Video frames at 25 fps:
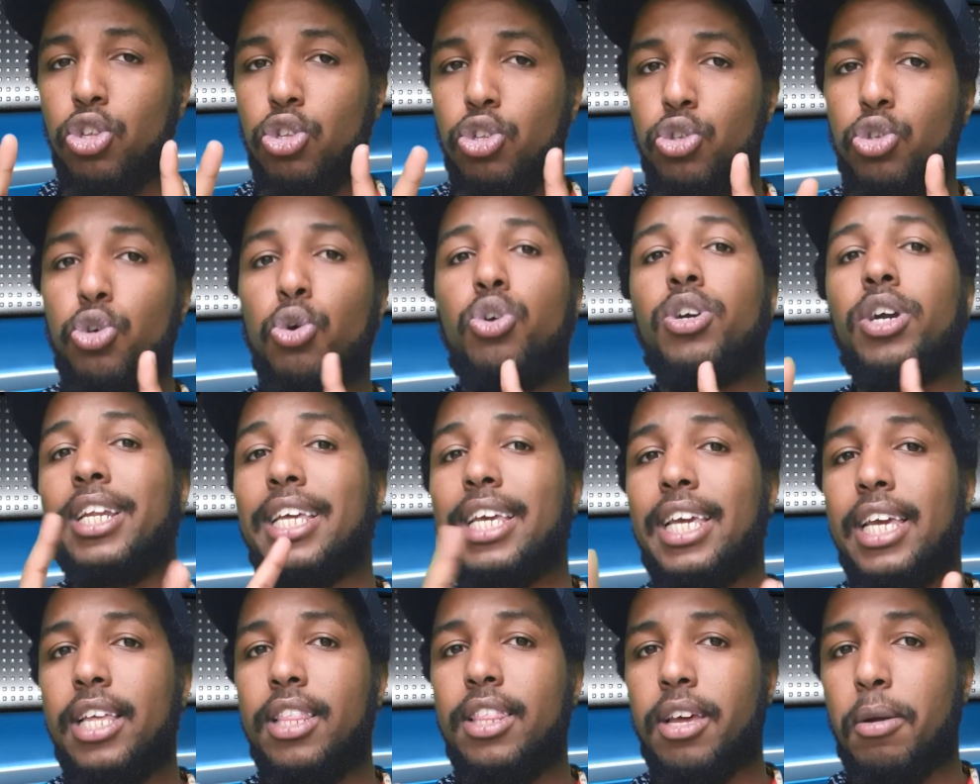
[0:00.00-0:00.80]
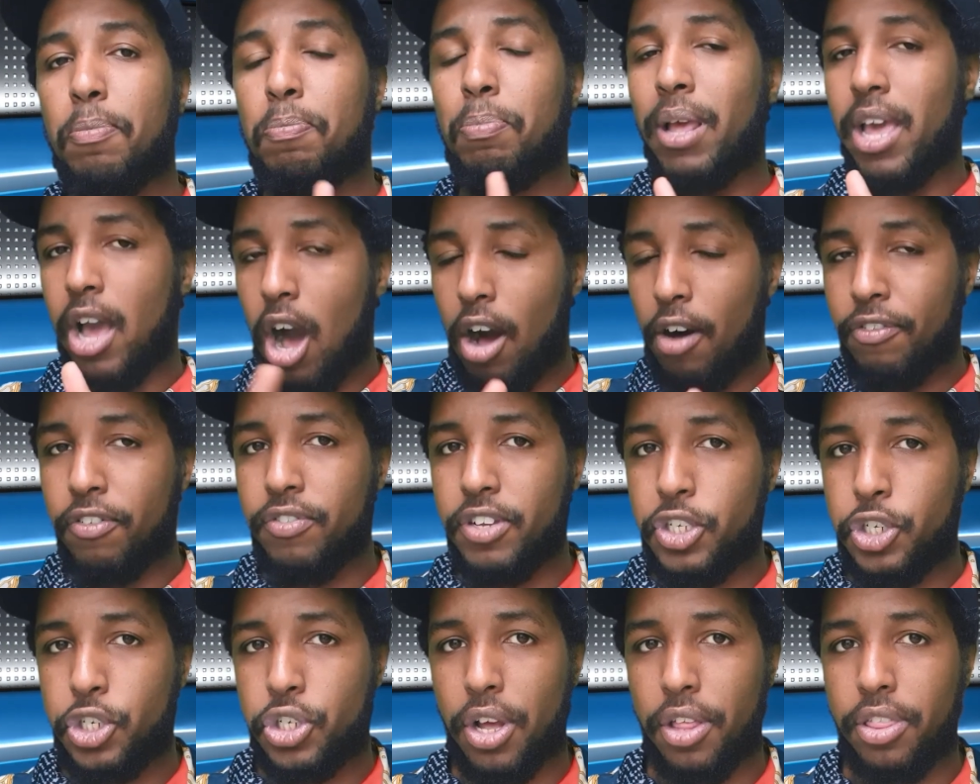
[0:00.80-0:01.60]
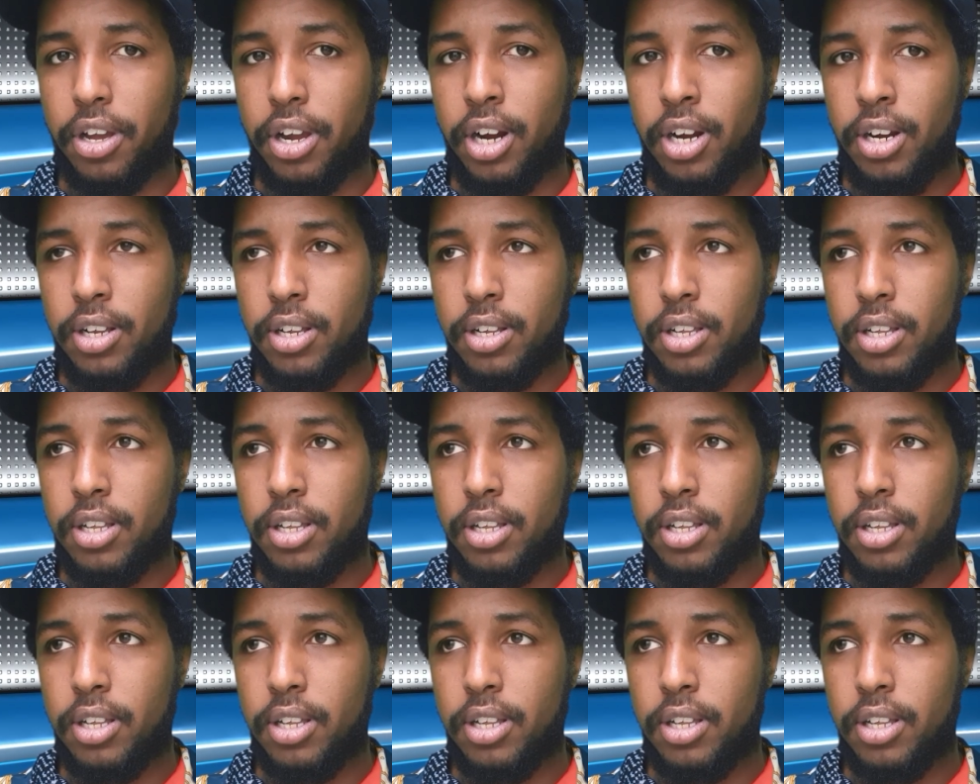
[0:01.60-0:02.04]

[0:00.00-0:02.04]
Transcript: you can either play off of each other,